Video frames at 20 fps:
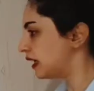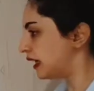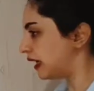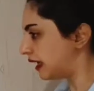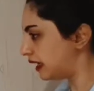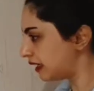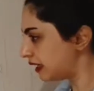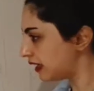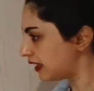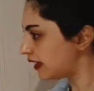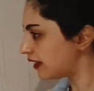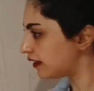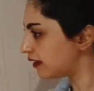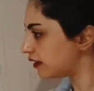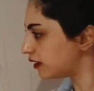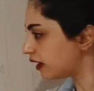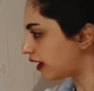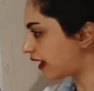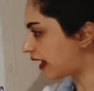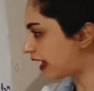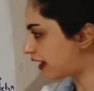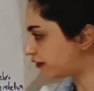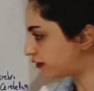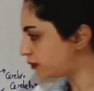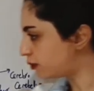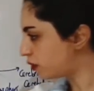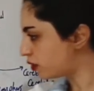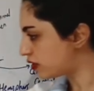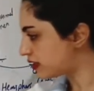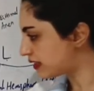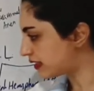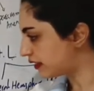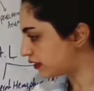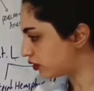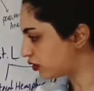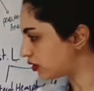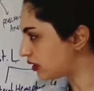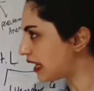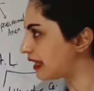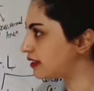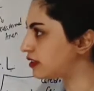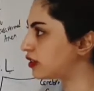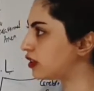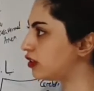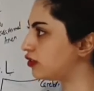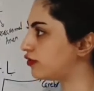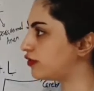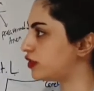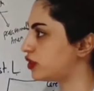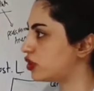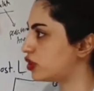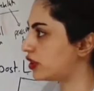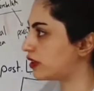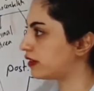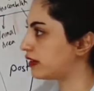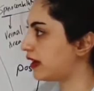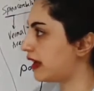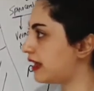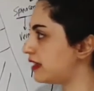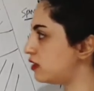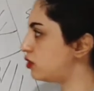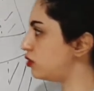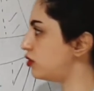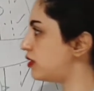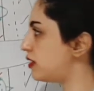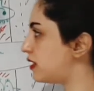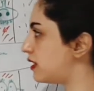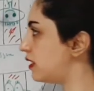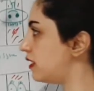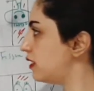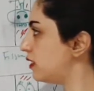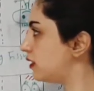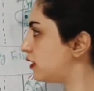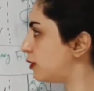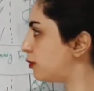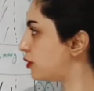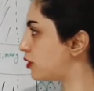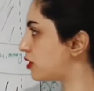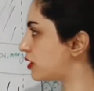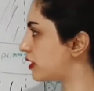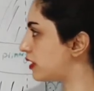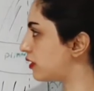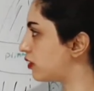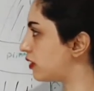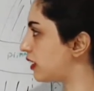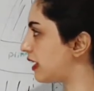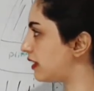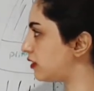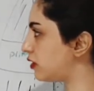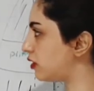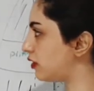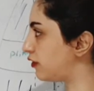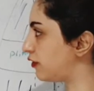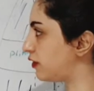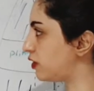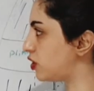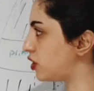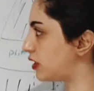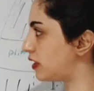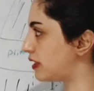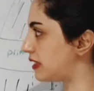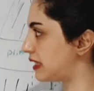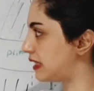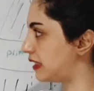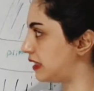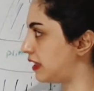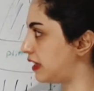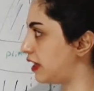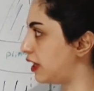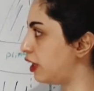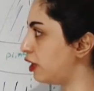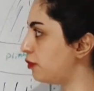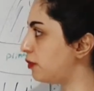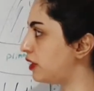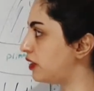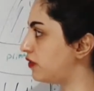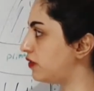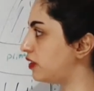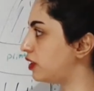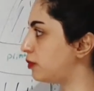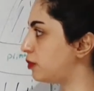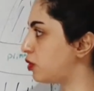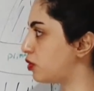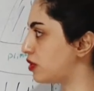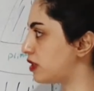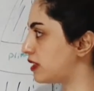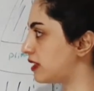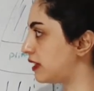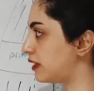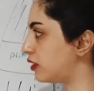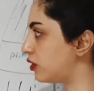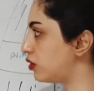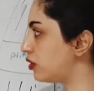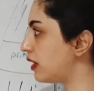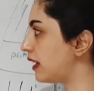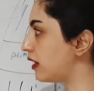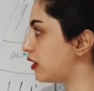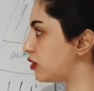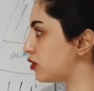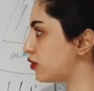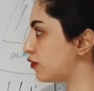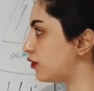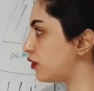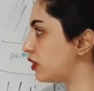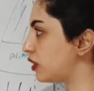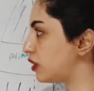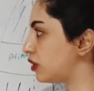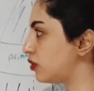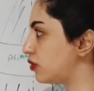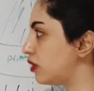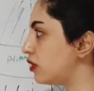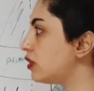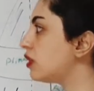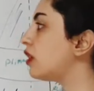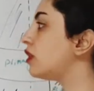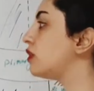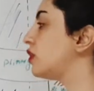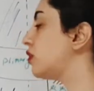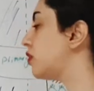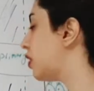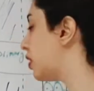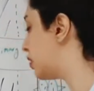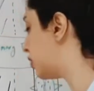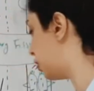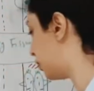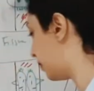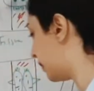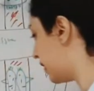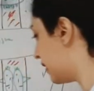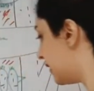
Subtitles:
in here I have the posterior lateral fissure. As you see, the posterior lateral fissure is in here between the posterior and also follicular nodular lobe.